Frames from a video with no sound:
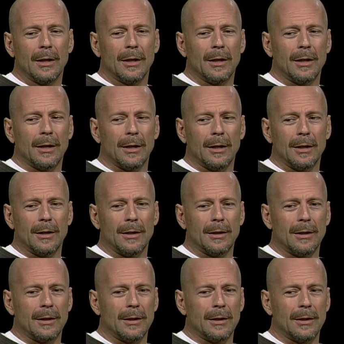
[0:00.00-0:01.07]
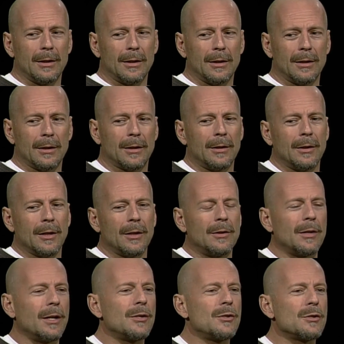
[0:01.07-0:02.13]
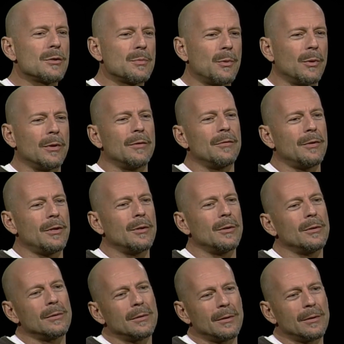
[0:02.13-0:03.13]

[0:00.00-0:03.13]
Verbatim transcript: a, uh, a contentious point of view.